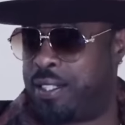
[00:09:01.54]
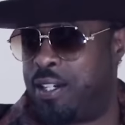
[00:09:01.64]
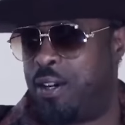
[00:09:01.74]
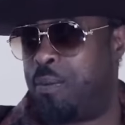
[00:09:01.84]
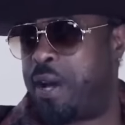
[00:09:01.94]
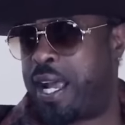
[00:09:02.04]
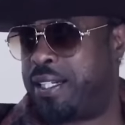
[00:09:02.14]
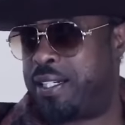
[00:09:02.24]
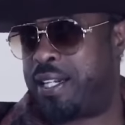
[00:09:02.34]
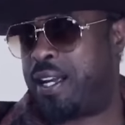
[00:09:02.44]
You know, back
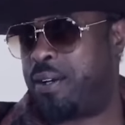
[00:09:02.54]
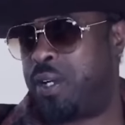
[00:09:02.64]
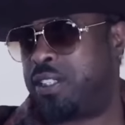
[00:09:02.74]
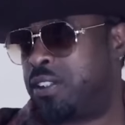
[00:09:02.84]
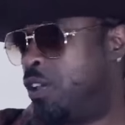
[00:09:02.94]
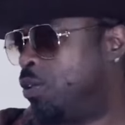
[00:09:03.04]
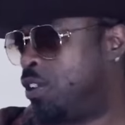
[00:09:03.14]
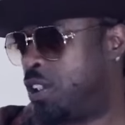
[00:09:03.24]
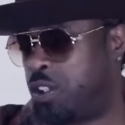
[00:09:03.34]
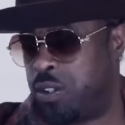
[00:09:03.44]
in the day, West Coast
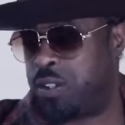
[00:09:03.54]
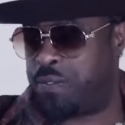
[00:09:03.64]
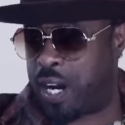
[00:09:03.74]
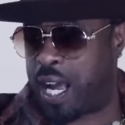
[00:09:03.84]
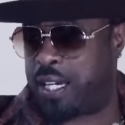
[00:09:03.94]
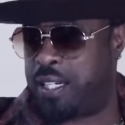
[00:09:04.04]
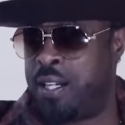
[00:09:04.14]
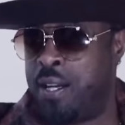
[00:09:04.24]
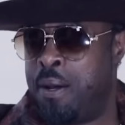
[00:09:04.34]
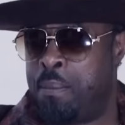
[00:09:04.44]
was a little divided
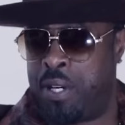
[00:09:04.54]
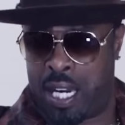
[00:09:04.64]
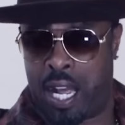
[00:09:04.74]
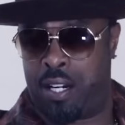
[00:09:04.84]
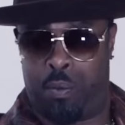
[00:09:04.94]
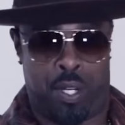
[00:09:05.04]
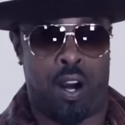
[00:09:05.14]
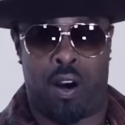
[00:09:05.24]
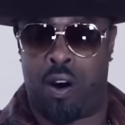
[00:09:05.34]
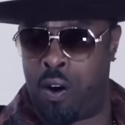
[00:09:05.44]
but now that we
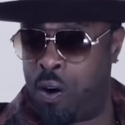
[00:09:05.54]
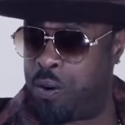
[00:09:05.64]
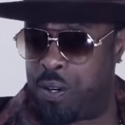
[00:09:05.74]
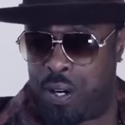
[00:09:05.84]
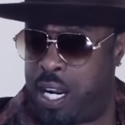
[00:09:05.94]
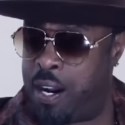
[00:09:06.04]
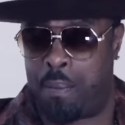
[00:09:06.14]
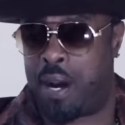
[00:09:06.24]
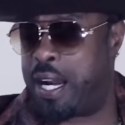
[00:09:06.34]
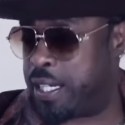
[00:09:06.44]
all older,
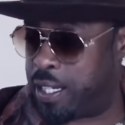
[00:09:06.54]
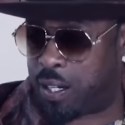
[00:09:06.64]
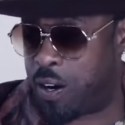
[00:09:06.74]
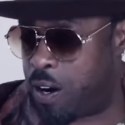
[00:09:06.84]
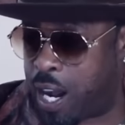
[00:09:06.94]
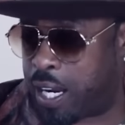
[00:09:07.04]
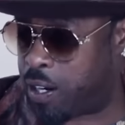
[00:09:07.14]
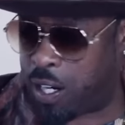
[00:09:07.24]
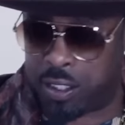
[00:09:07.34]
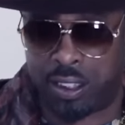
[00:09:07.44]
everybody can call. I
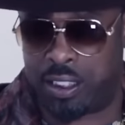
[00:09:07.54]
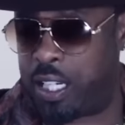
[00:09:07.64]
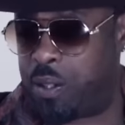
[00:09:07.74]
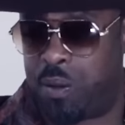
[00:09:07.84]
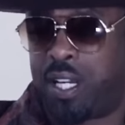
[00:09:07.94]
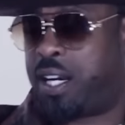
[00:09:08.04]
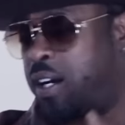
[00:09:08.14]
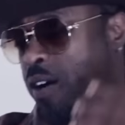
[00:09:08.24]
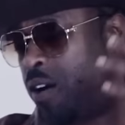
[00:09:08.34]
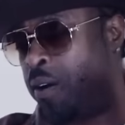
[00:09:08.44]
call DJ Quik.
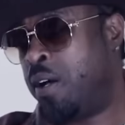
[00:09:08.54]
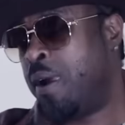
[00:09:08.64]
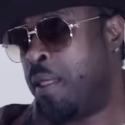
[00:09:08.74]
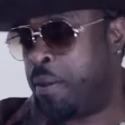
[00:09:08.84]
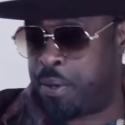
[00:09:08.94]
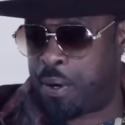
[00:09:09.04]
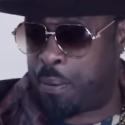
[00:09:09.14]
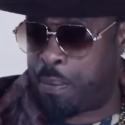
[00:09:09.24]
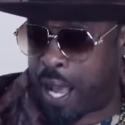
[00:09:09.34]
I call, you know,